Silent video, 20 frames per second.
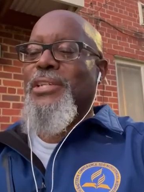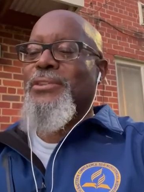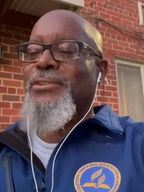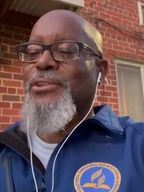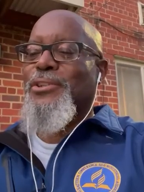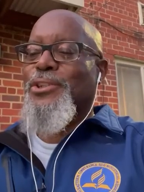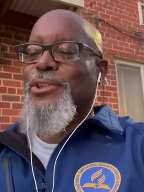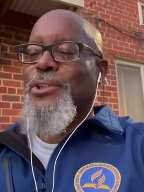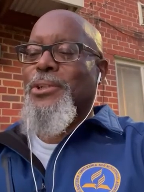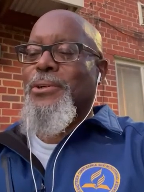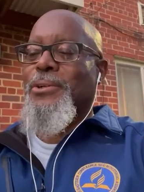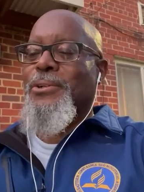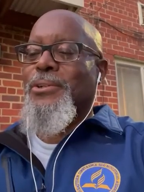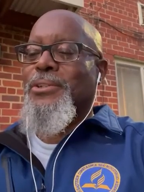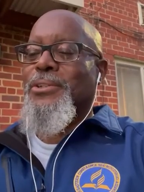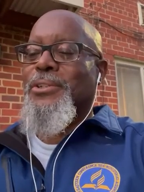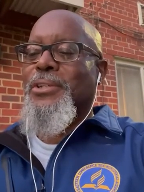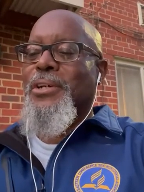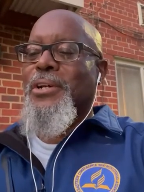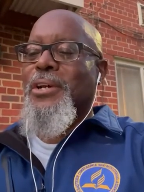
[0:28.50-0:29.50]
in the
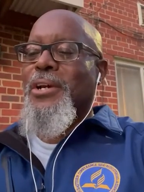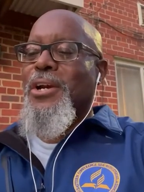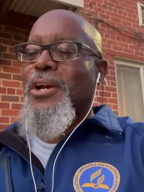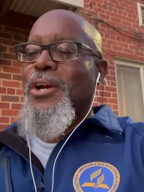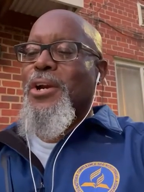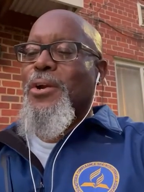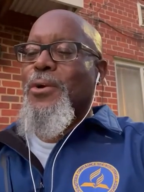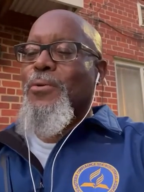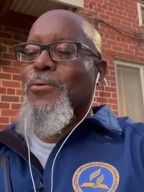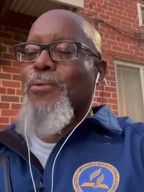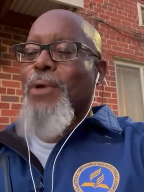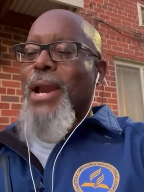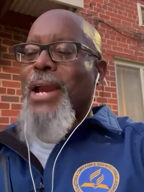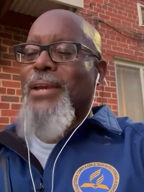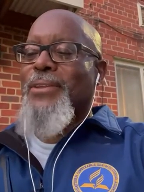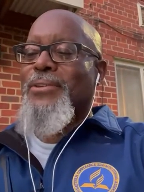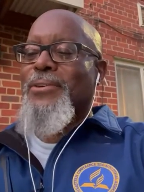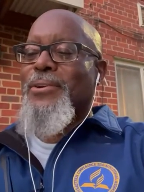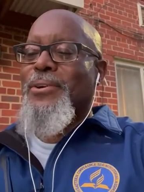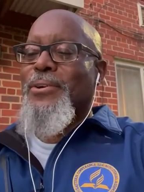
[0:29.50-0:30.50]
church
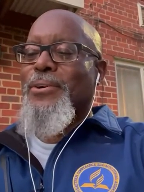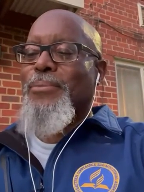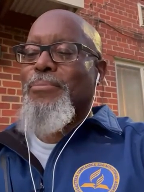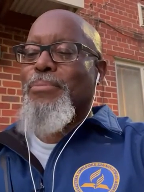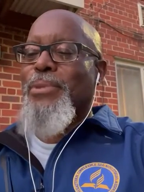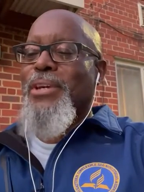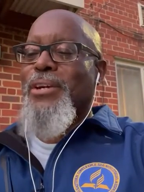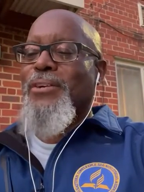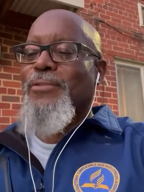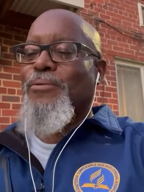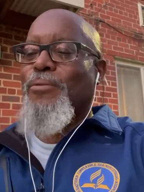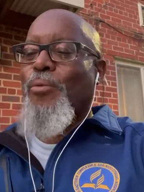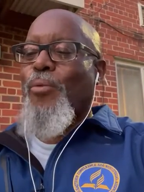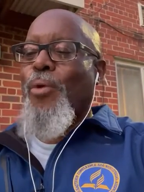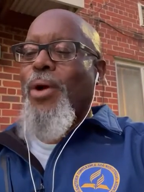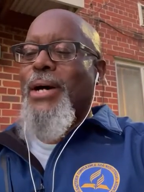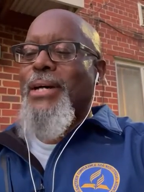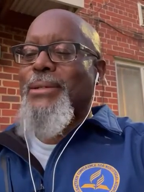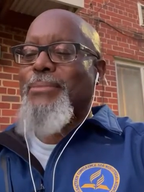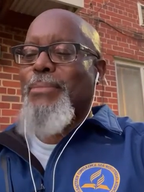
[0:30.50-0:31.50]
Rather be of
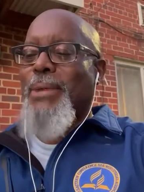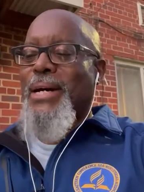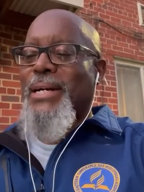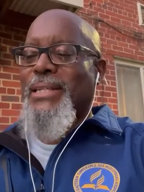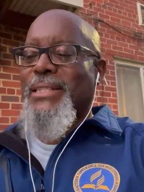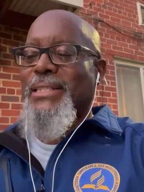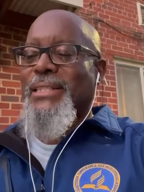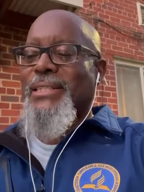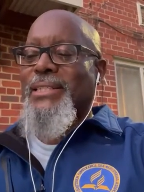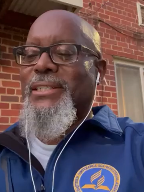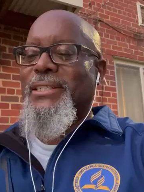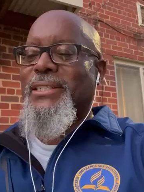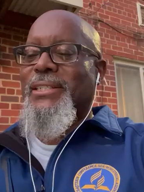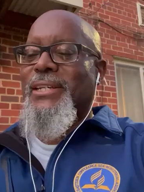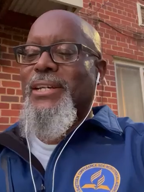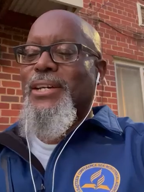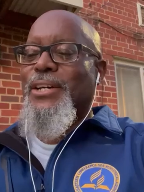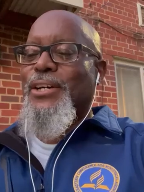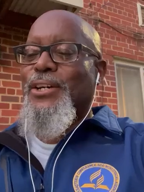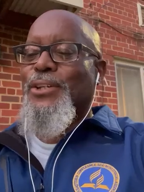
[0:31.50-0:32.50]
one mind,
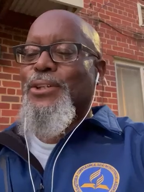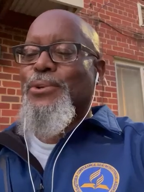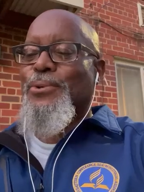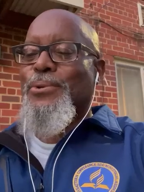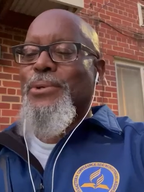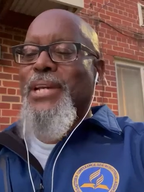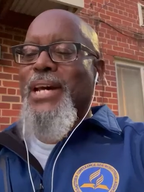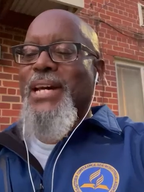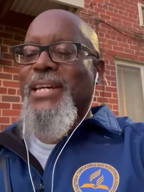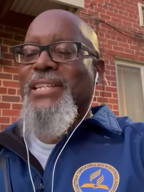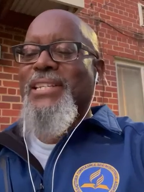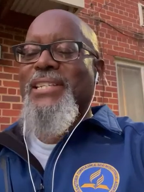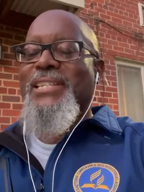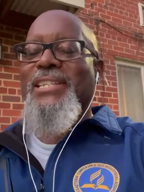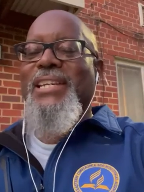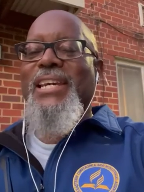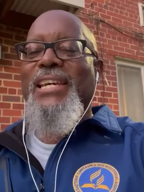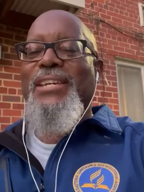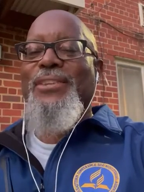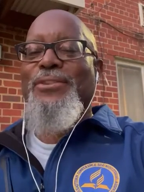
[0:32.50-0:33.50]

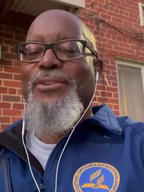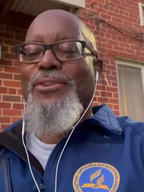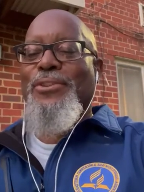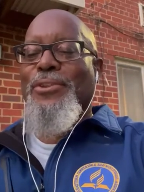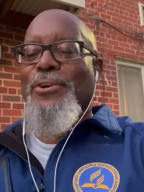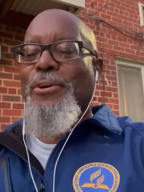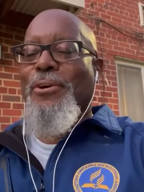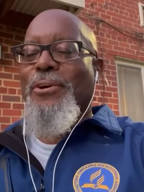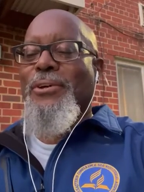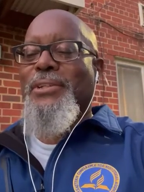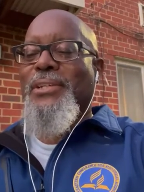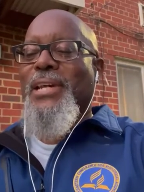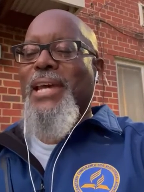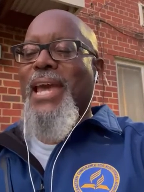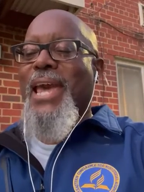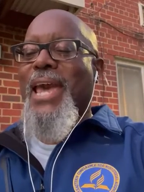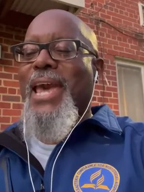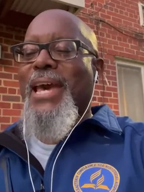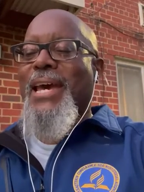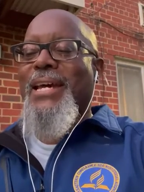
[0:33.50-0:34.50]
united in thought
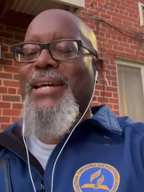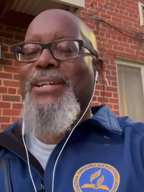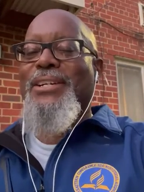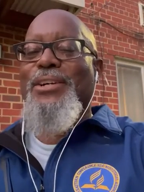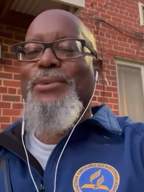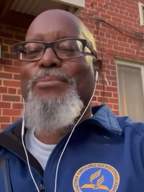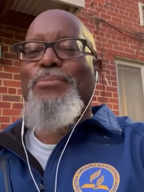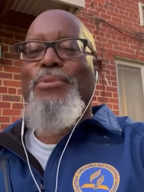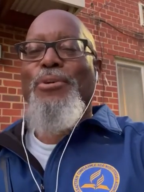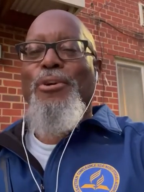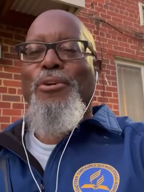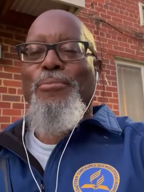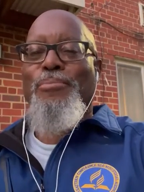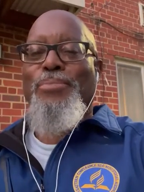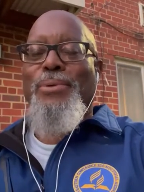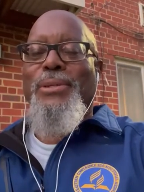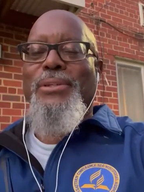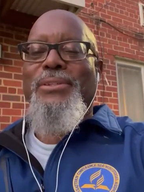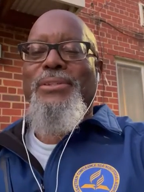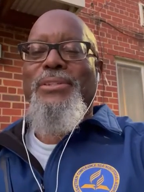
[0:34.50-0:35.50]
and
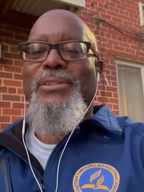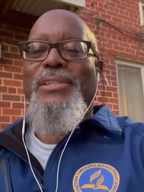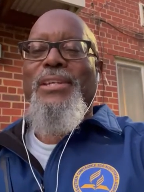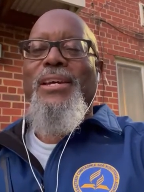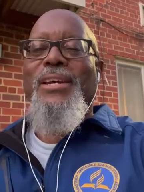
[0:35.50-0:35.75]
purpose.